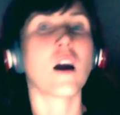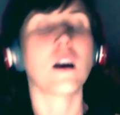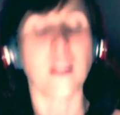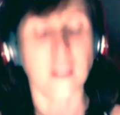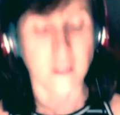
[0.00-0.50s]

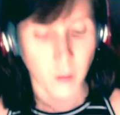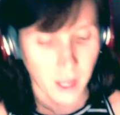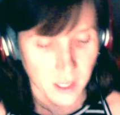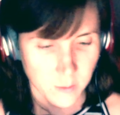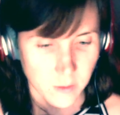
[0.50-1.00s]
And my
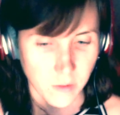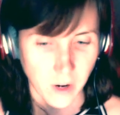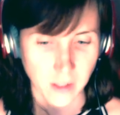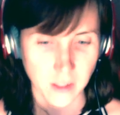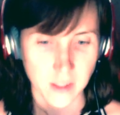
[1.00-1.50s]
husband
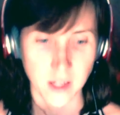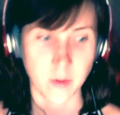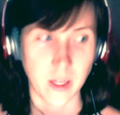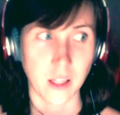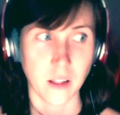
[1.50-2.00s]
finally said to
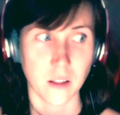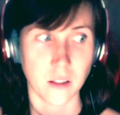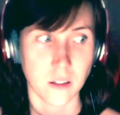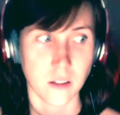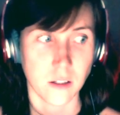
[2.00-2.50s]
me,
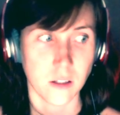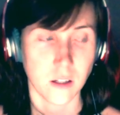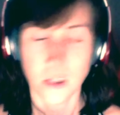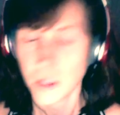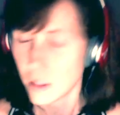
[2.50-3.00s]

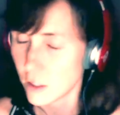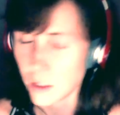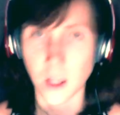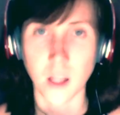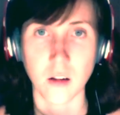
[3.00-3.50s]

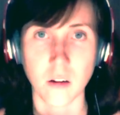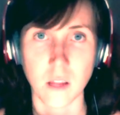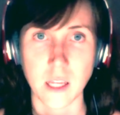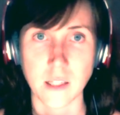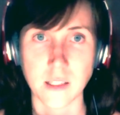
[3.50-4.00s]
you got to go to
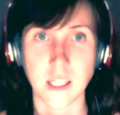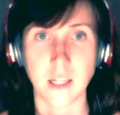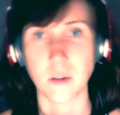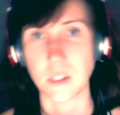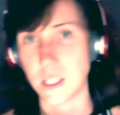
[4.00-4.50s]
the E N T. And
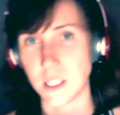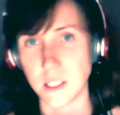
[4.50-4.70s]
I went to the E N